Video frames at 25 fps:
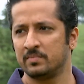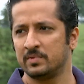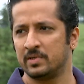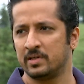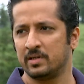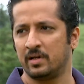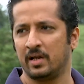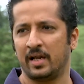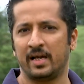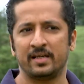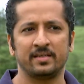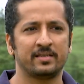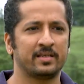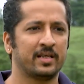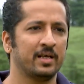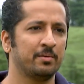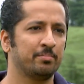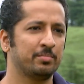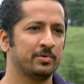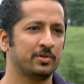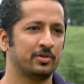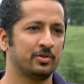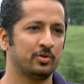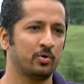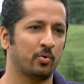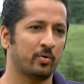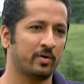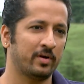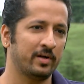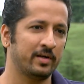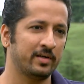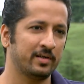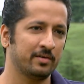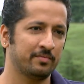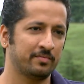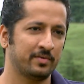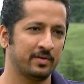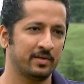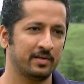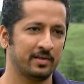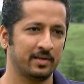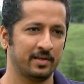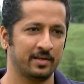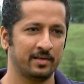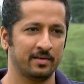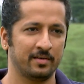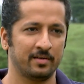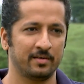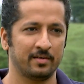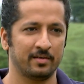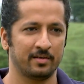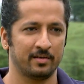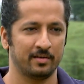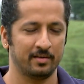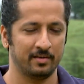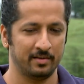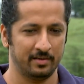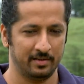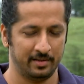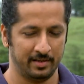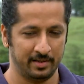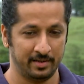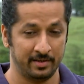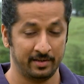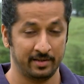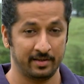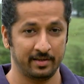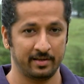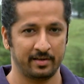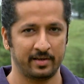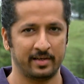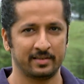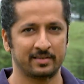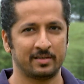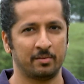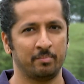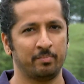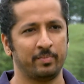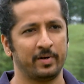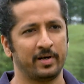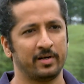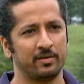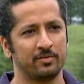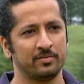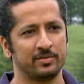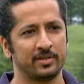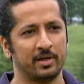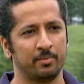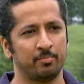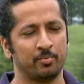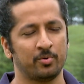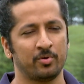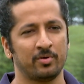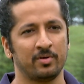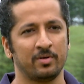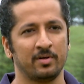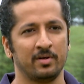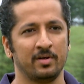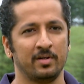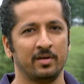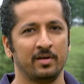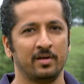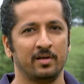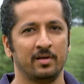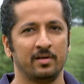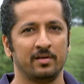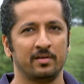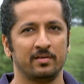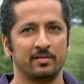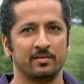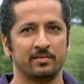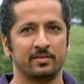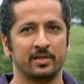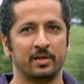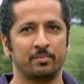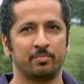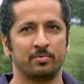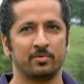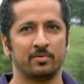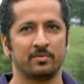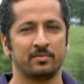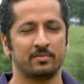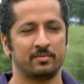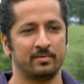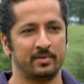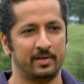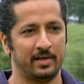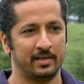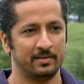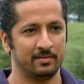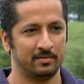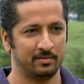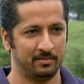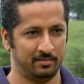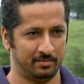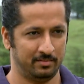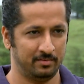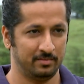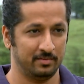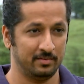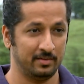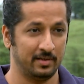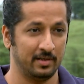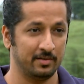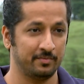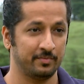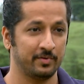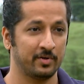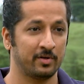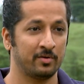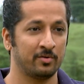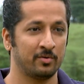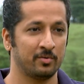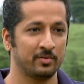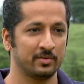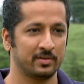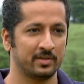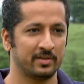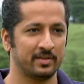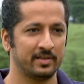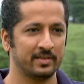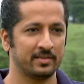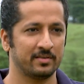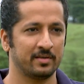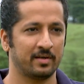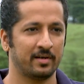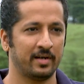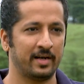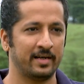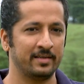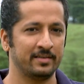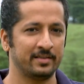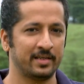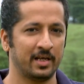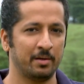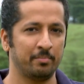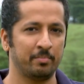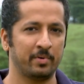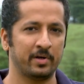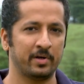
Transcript: The landscape is totally different in here as compared to Jaipur. Jaipur, as we all know, is a desert landscape,